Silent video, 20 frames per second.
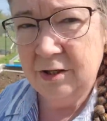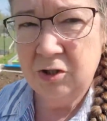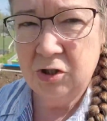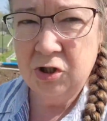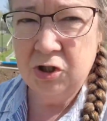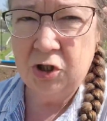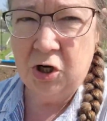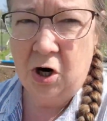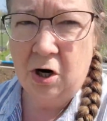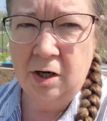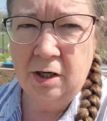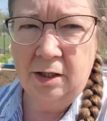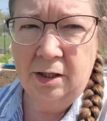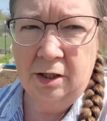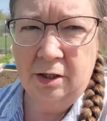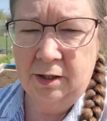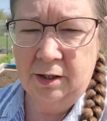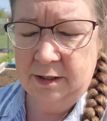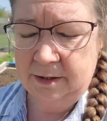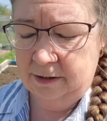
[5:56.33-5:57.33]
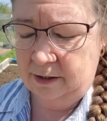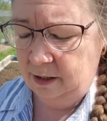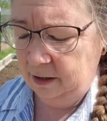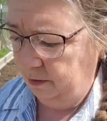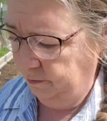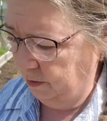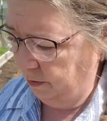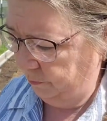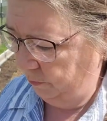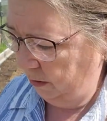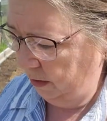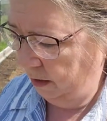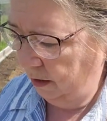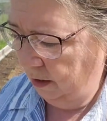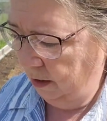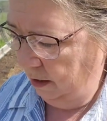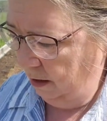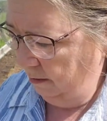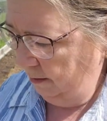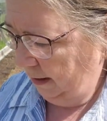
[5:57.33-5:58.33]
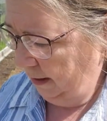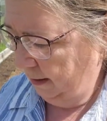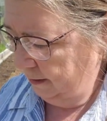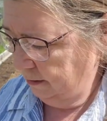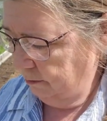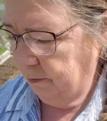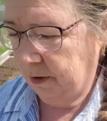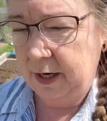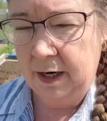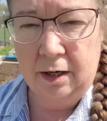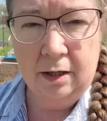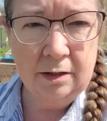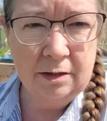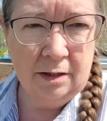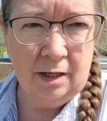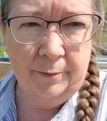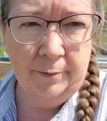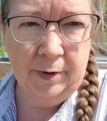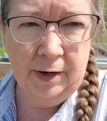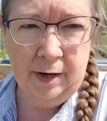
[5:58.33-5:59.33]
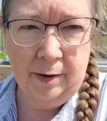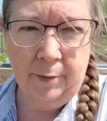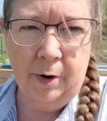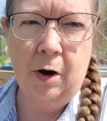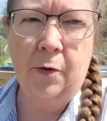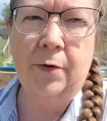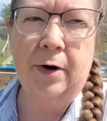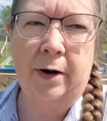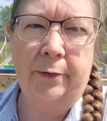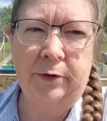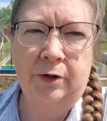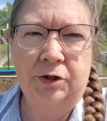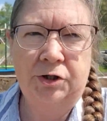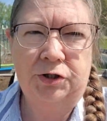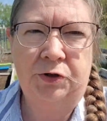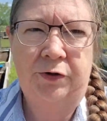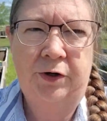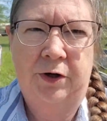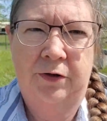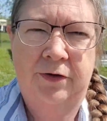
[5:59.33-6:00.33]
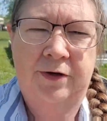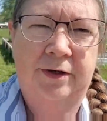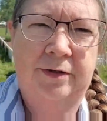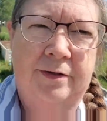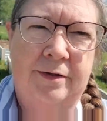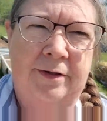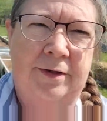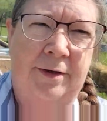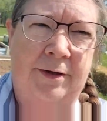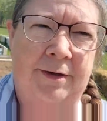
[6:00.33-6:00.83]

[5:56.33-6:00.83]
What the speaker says: chard in here. It has not come up yet. I got some carrots coming up. Oh, and I want to show y'all this.